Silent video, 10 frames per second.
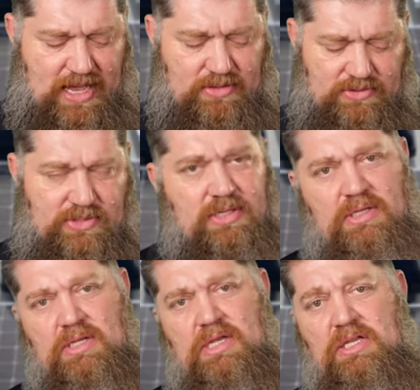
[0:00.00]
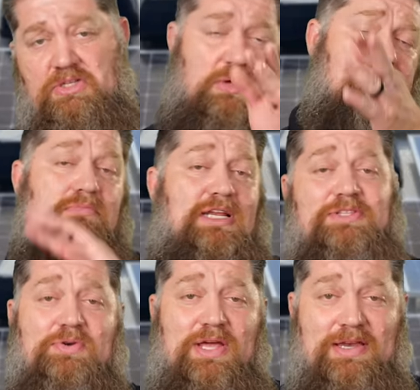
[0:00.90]
panels. So
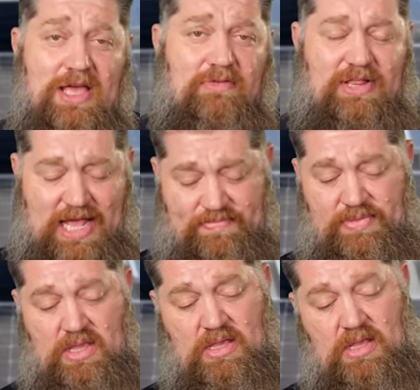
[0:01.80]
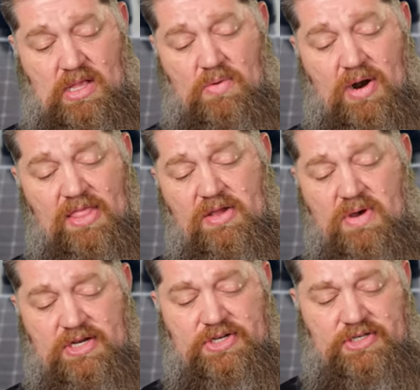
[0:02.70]
let's go ahead and cover that. One of the
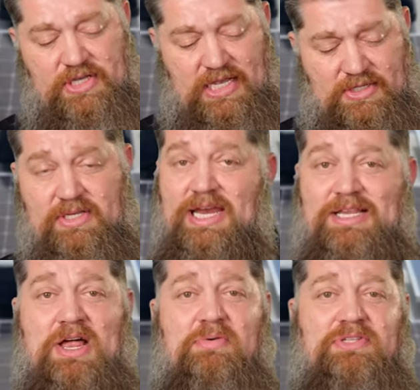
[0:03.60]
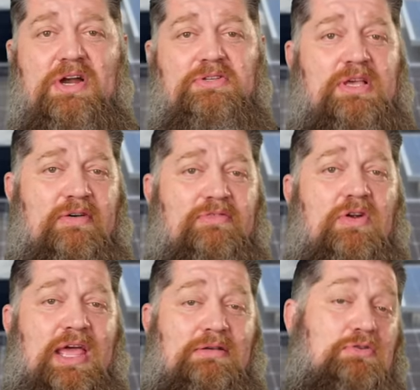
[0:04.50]
questions is, and it always starts off
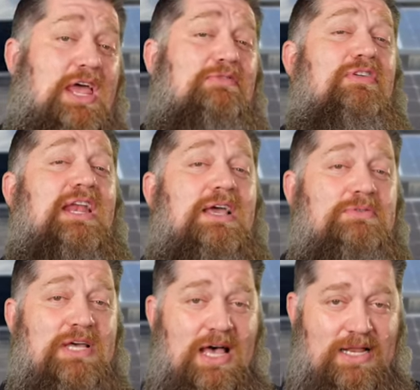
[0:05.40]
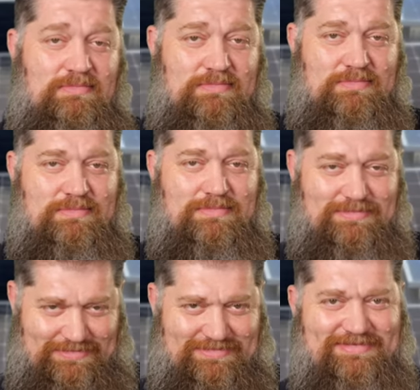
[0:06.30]
great, great video, Todd.
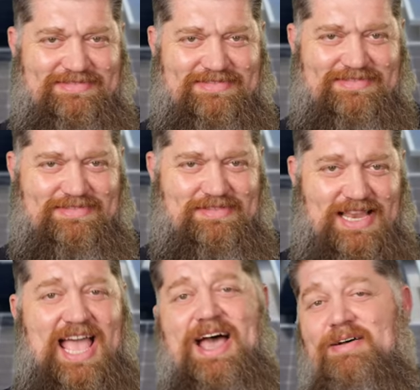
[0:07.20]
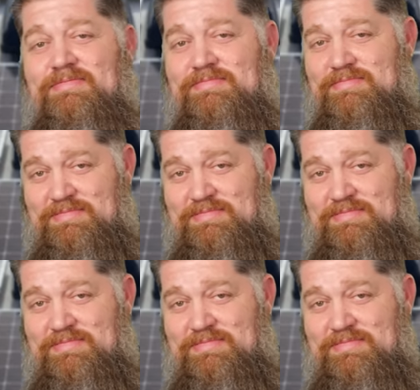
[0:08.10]
Now,